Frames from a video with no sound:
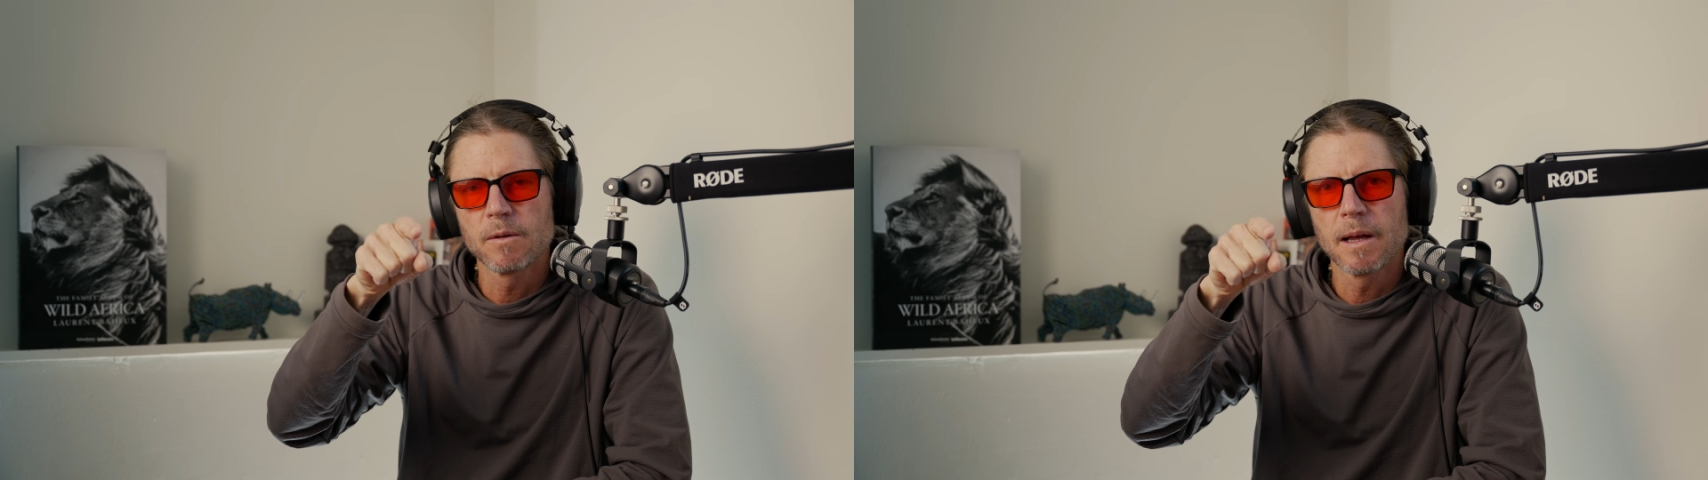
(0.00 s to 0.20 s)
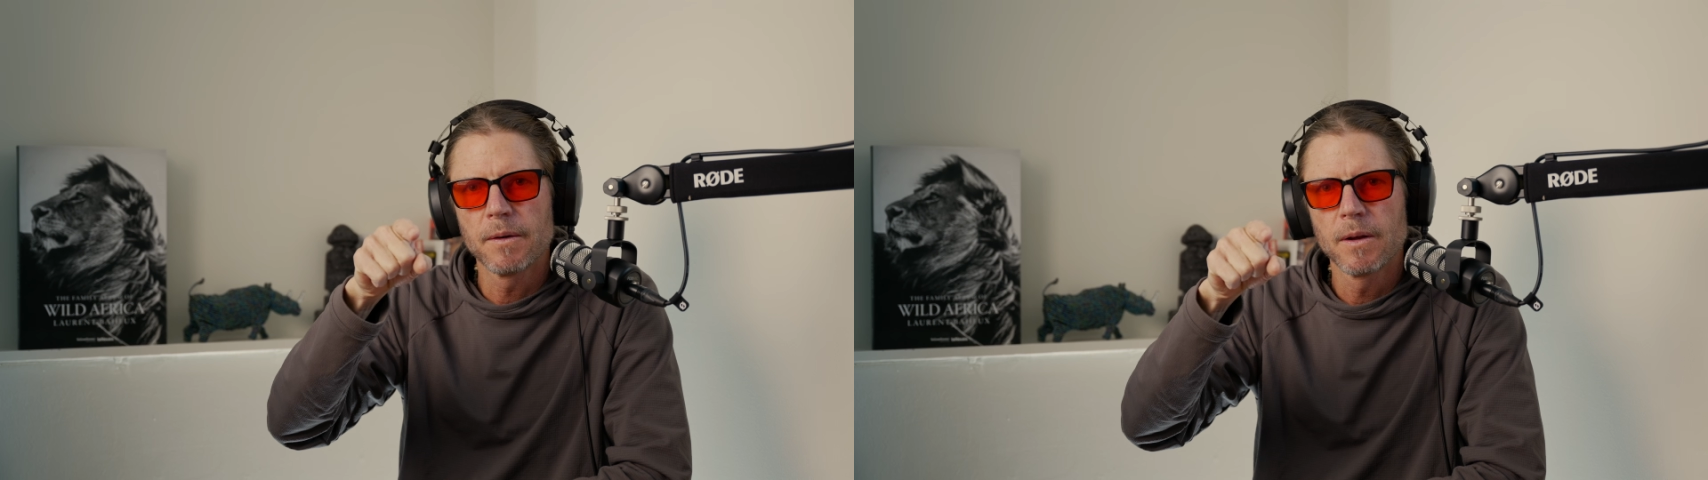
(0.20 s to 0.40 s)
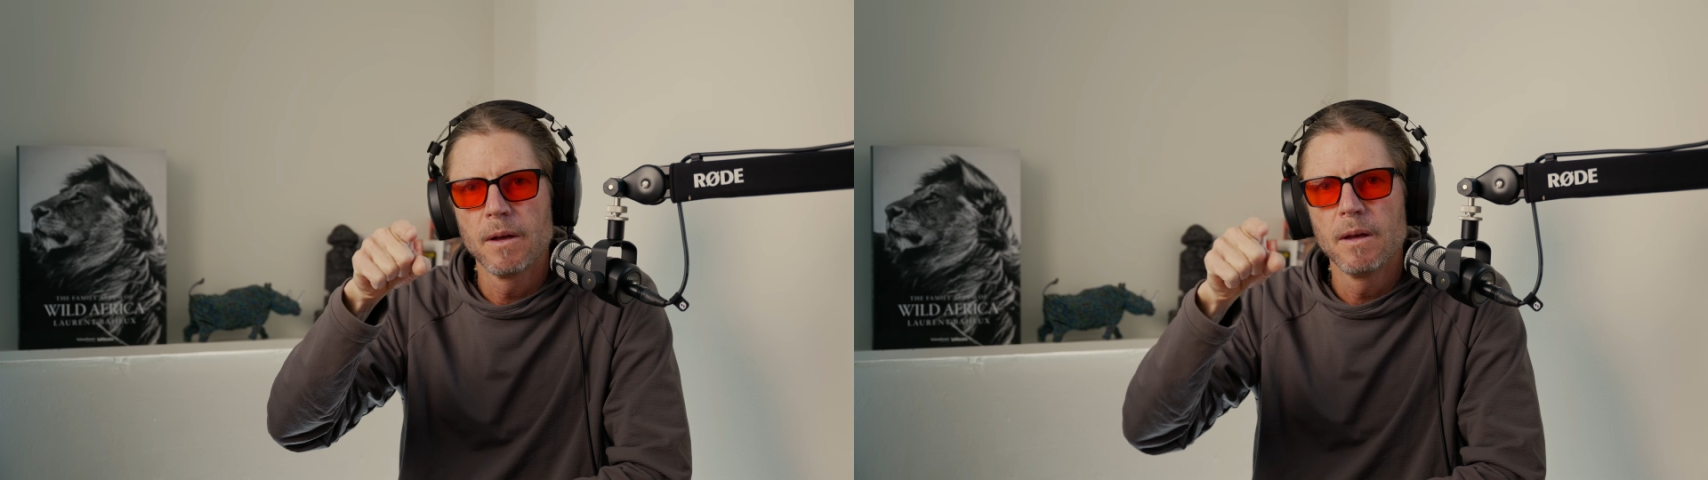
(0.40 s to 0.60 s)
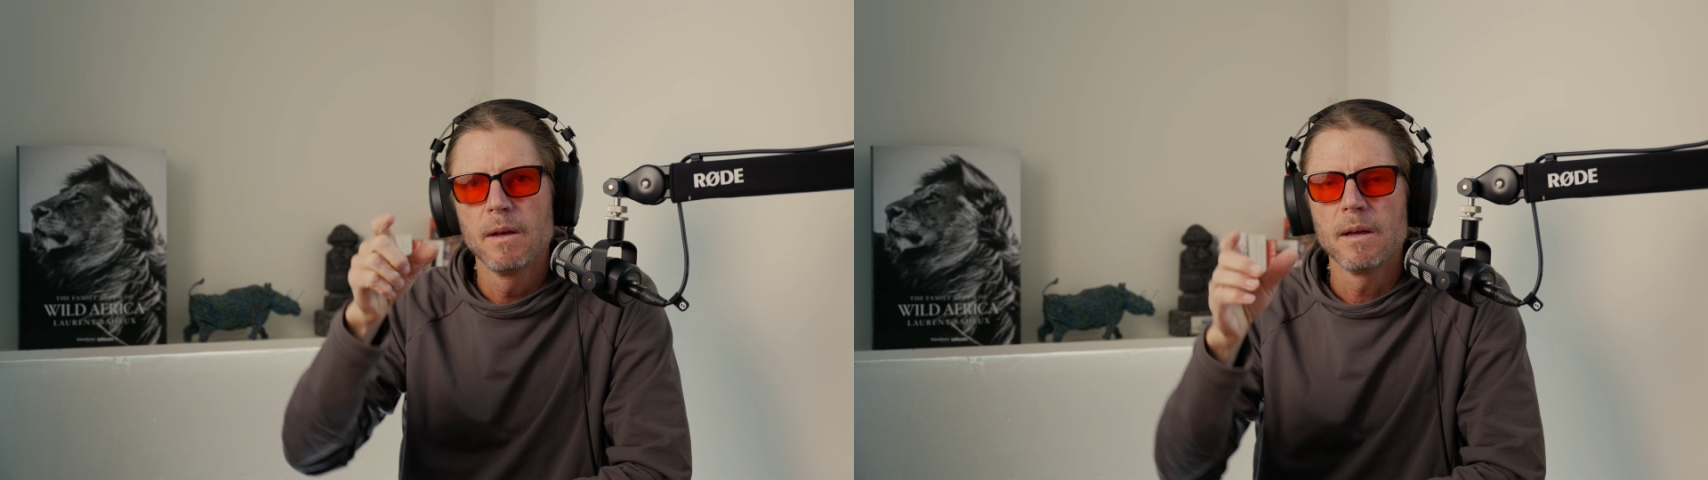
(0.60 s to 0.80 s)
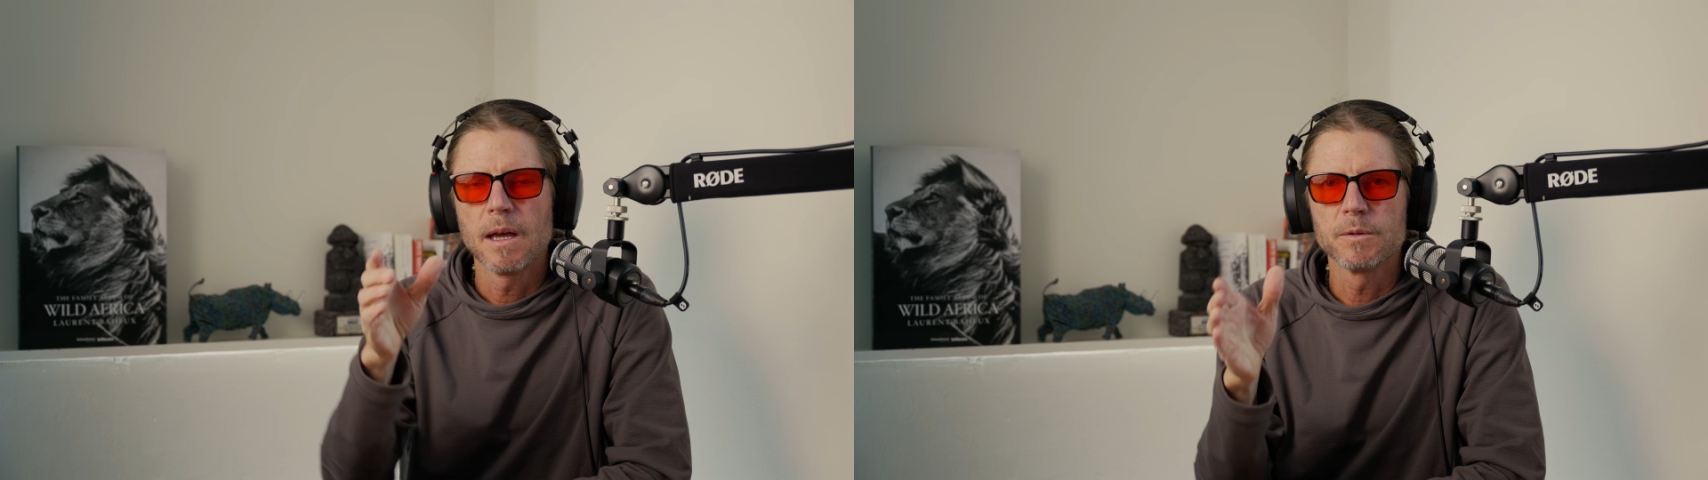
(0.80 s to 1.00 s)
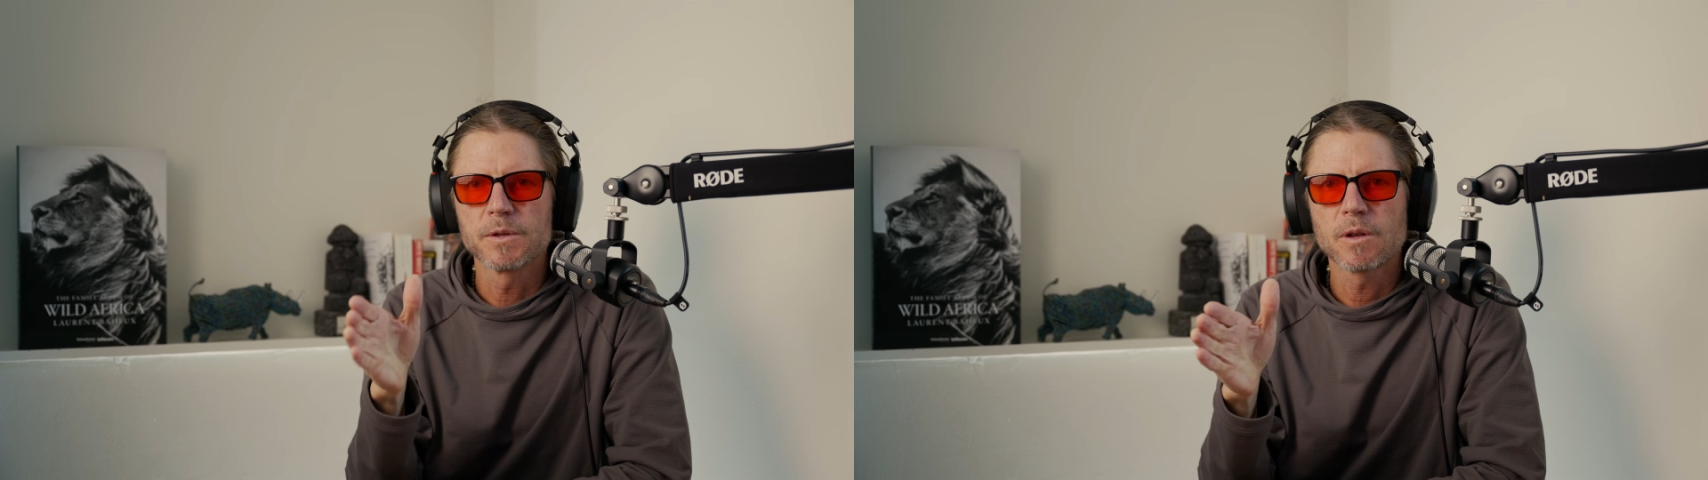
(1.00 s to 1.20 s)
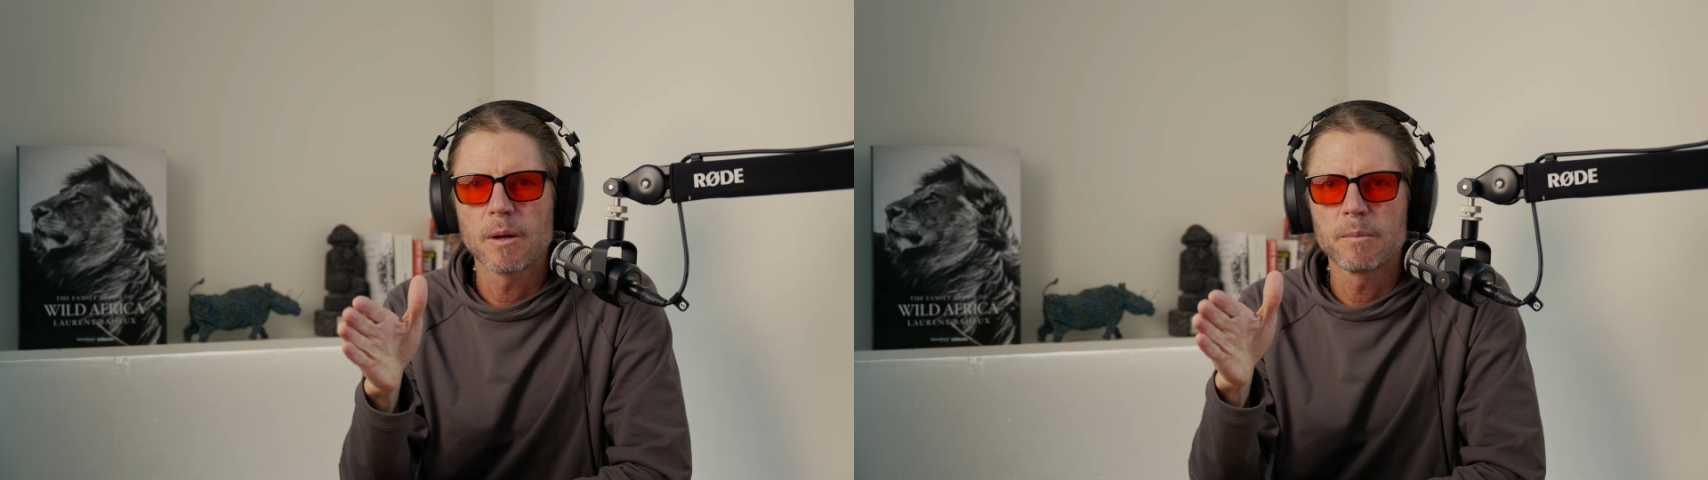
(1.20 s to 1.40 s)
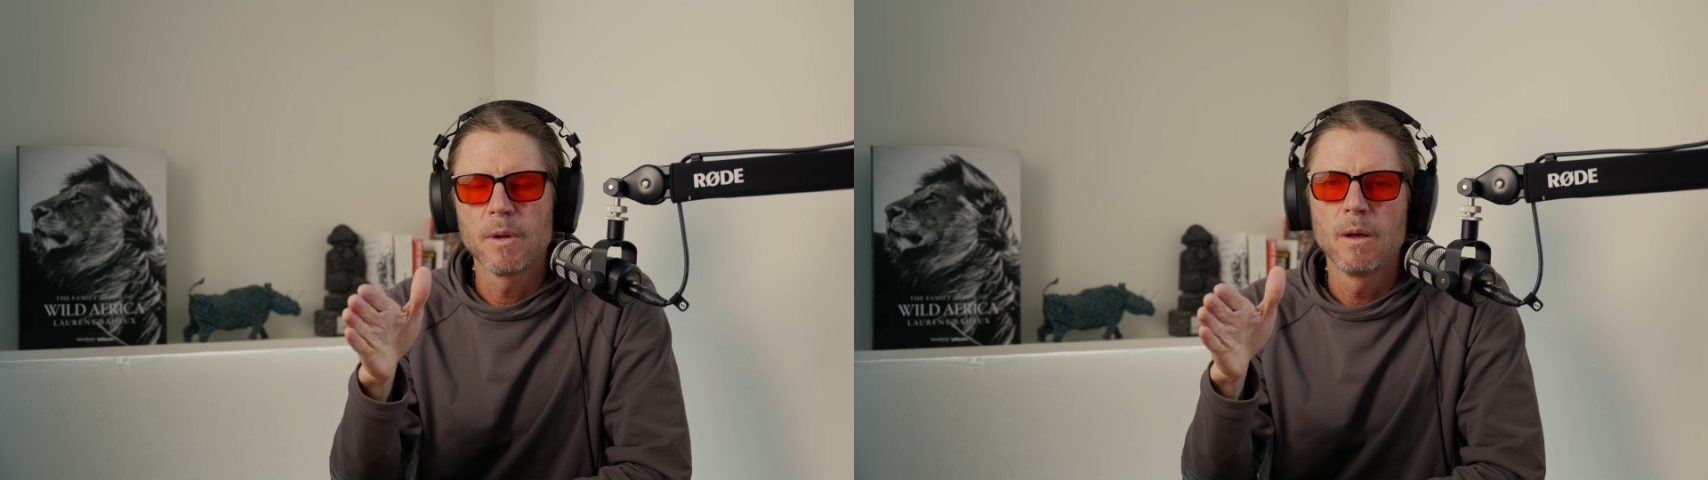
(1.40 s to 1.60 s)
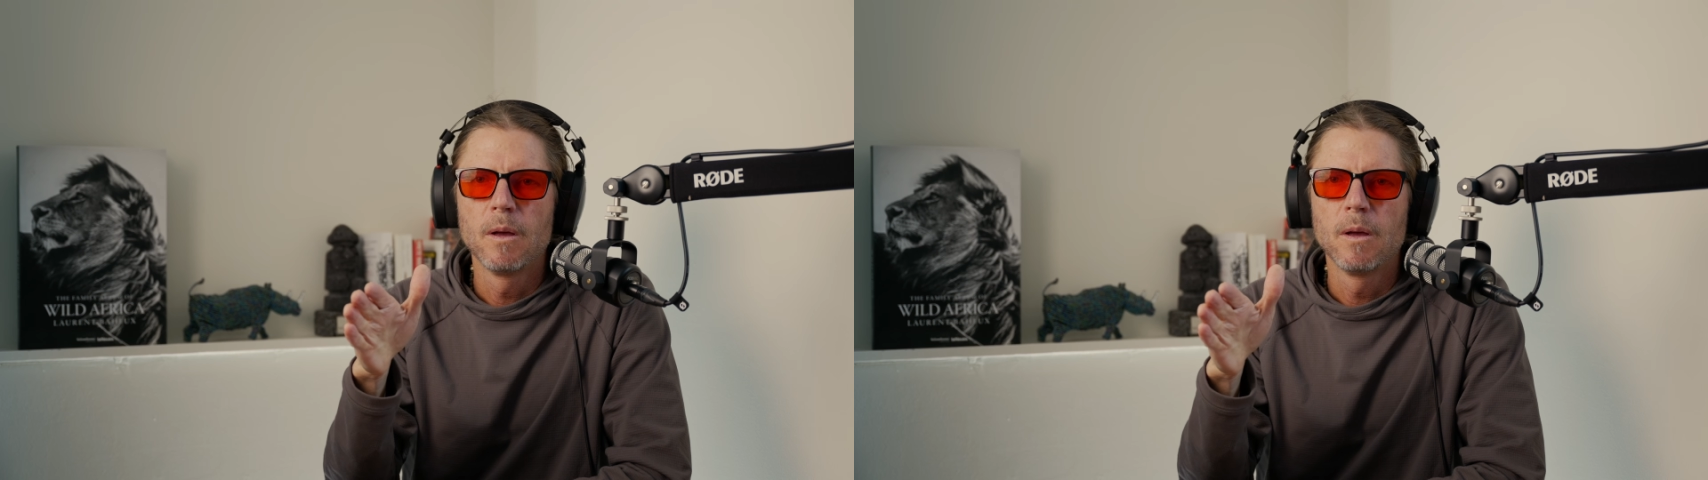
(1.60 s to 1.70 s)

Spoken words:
ground and you'll start